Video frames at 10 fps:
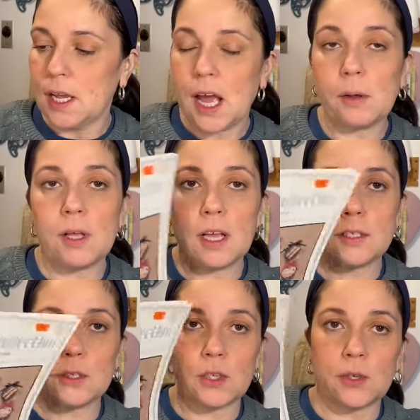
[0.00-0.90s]
I will
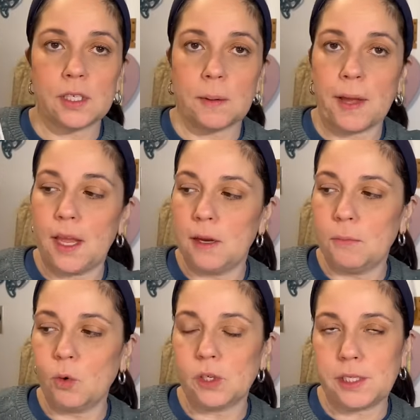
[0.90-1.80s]
also show these on my in
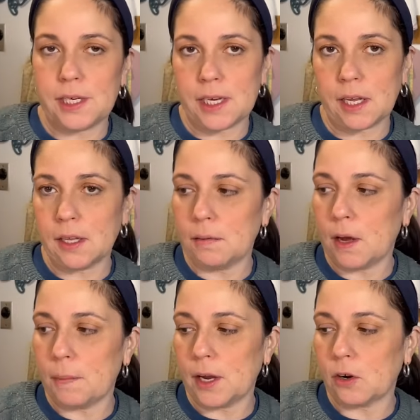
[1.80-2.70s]
more detail in,
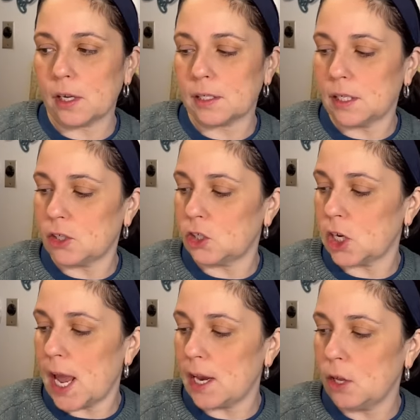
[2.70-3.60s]
on my cross stitch
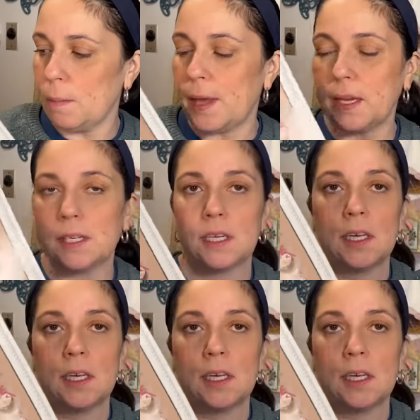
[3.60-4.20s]
channel, but